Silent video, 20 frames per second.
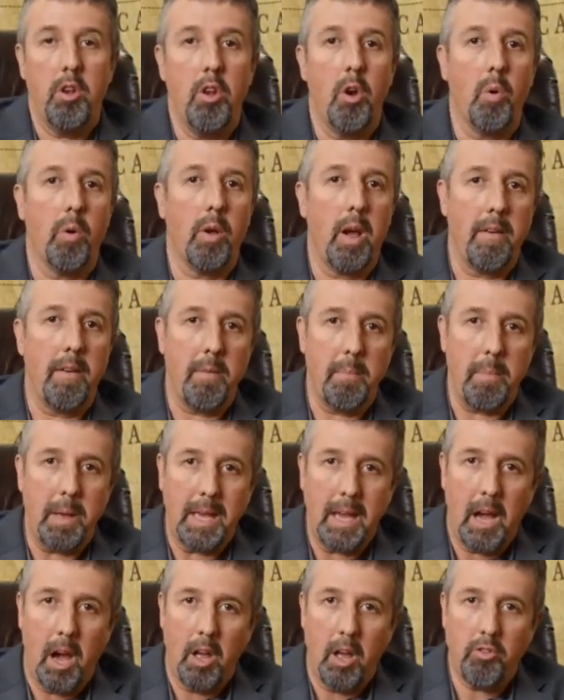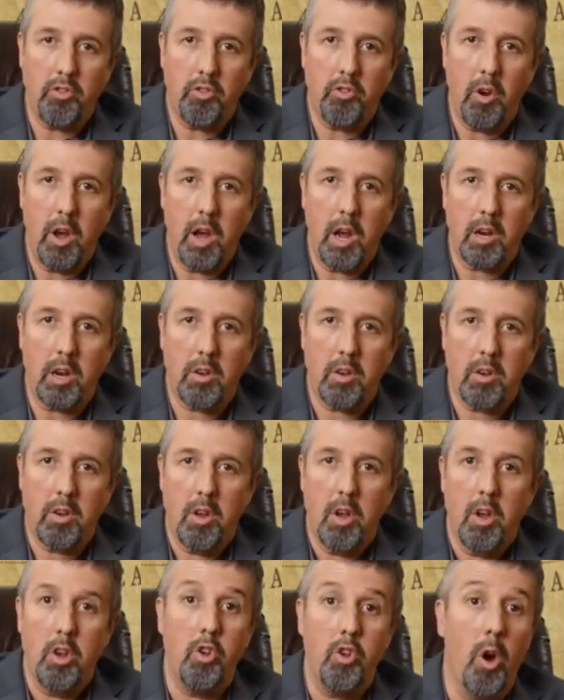No government construct,
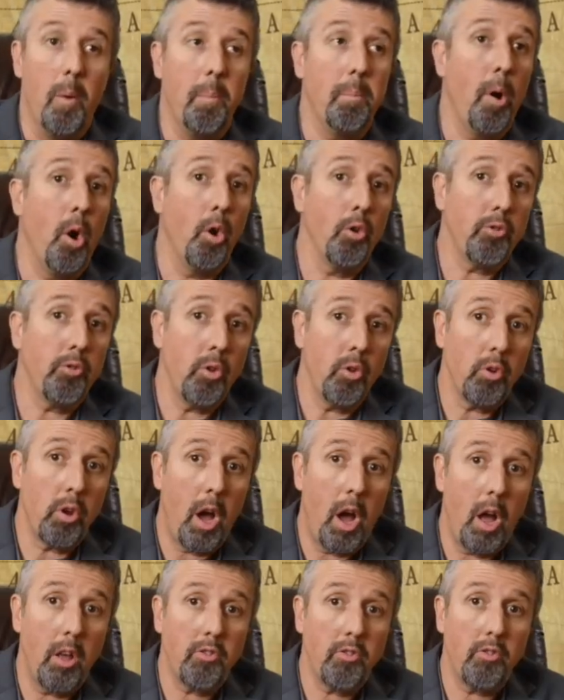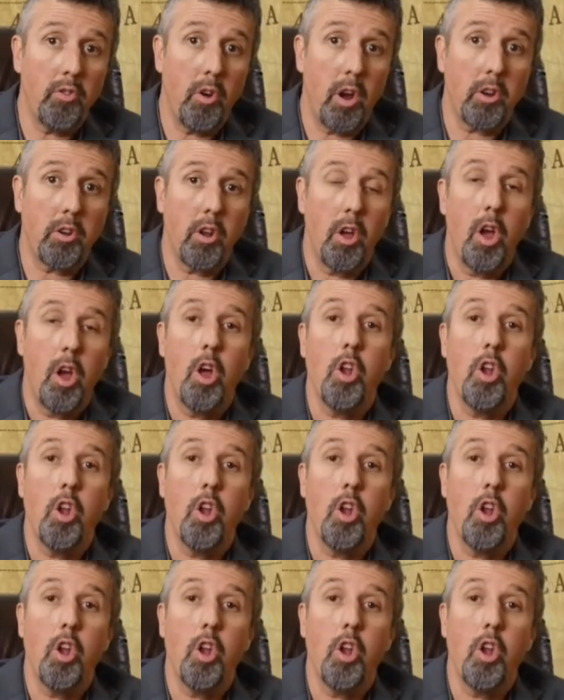no postal construct,